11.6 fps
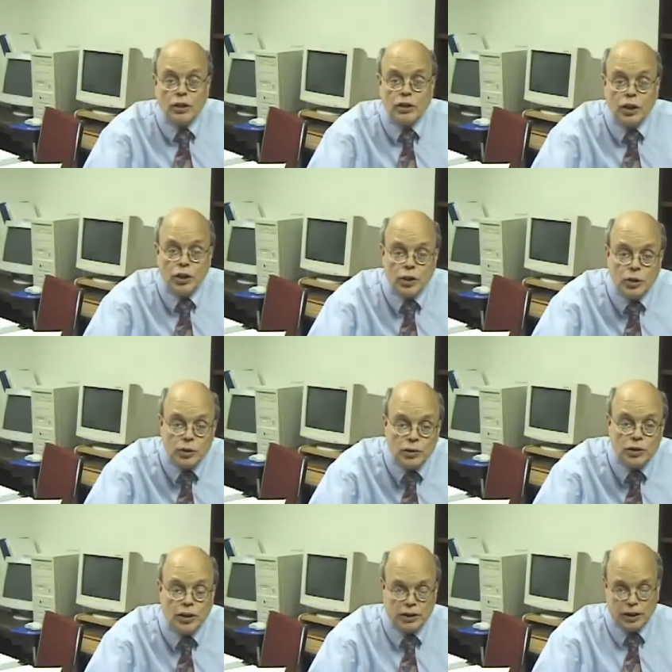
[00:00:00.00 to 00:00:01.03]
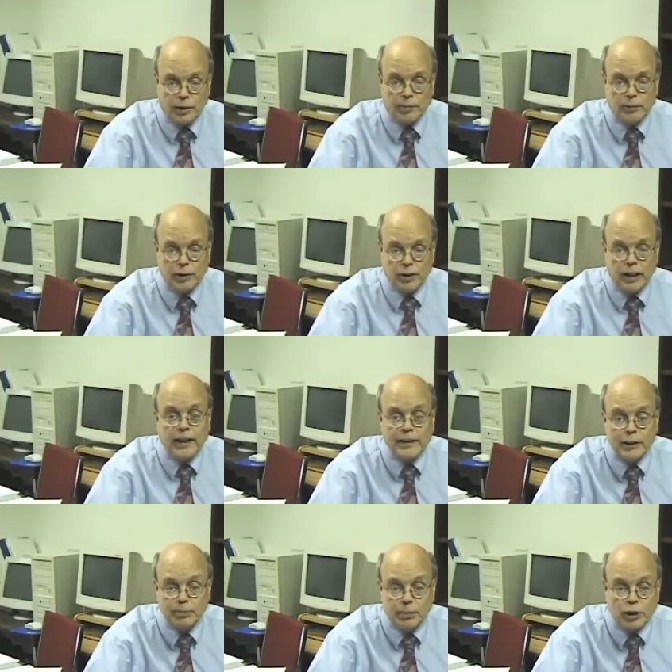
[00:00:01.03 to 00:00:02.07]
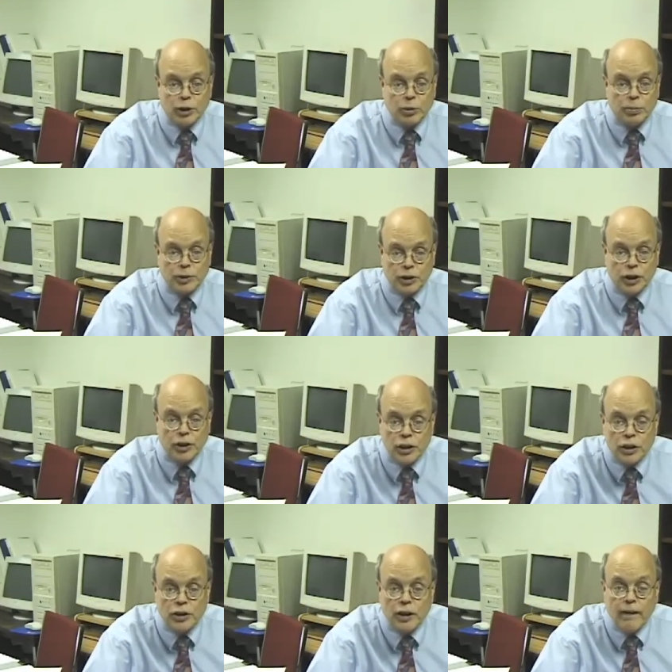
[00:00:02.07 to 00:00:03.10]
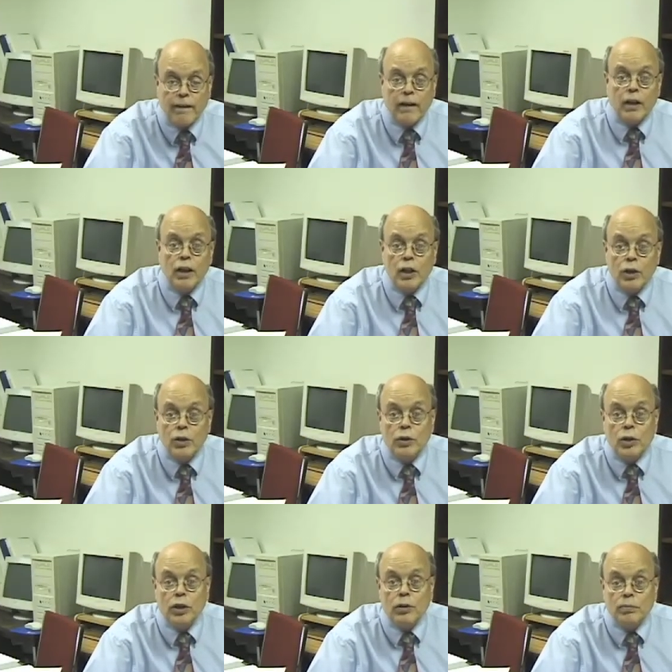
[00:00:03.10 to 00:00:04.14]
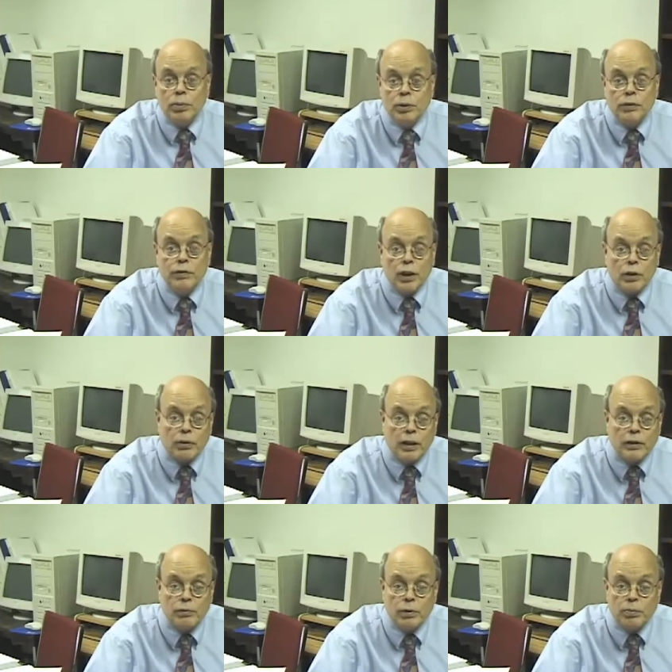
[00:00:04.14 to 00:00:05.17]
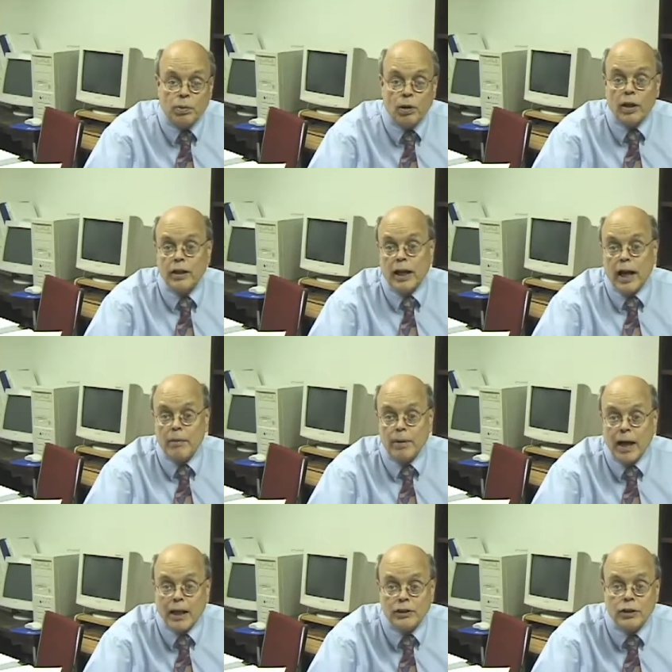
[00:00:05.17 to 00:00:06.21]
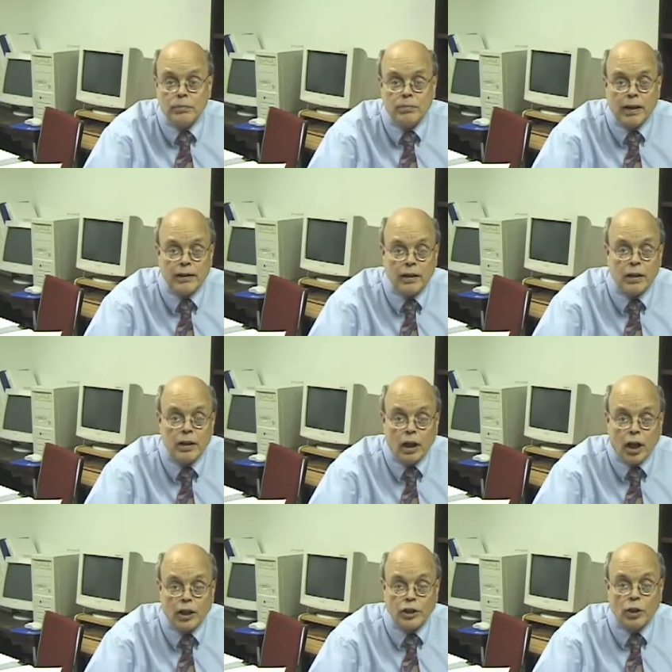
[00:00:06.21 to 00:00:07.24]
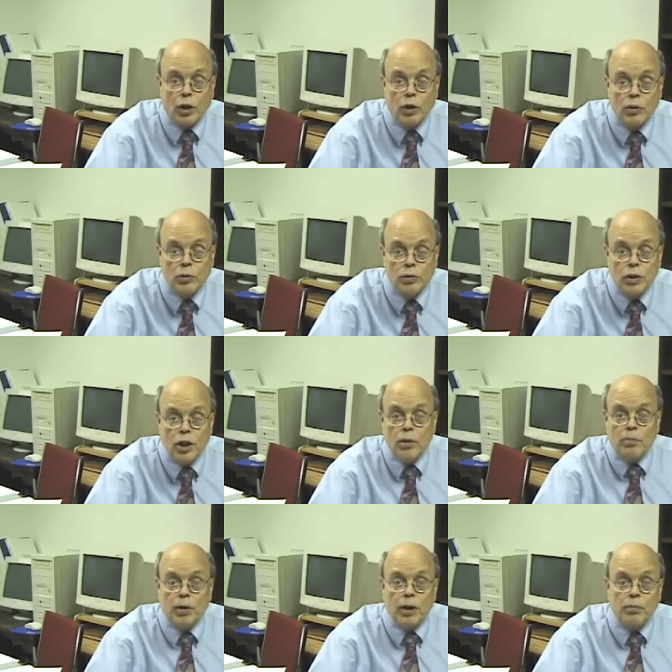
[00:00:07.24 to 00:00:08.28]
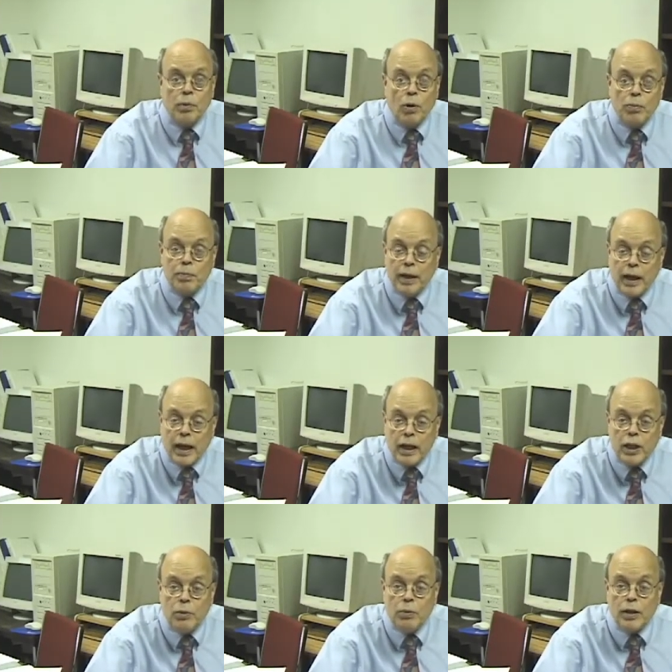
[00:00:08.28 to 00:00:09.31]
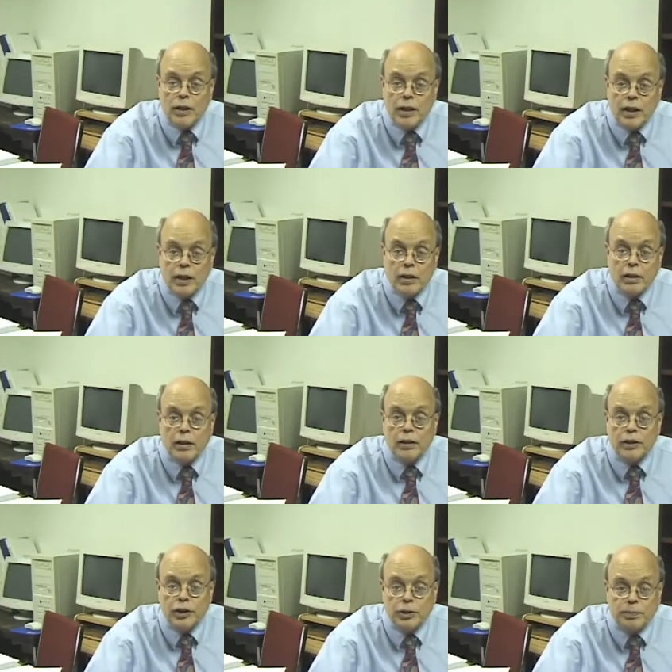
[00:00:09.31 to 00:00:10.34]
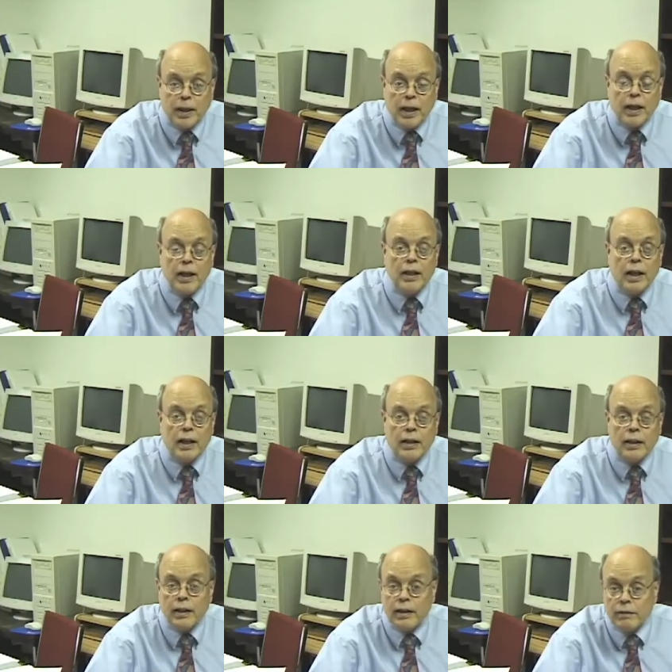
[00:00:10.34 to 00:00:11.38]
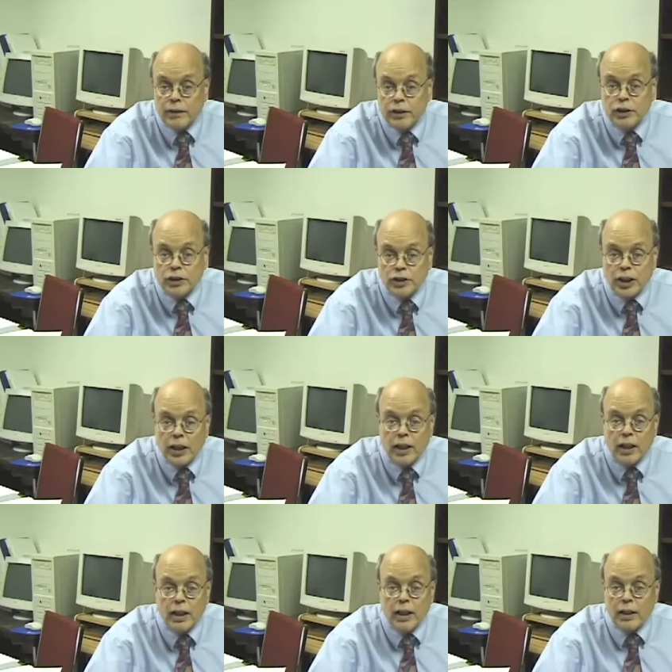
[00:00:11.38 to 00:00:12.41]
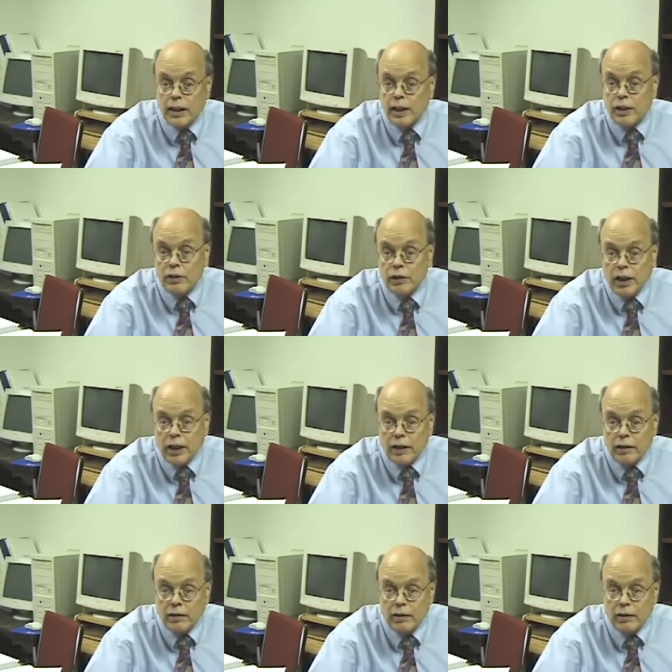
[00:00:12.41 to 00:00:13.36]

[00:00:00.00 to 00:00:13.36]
to use the tips and special procedures, you could improve your credit report in a haphazard method on your own, but it won't be anywhere near the speed and efficiency that you need.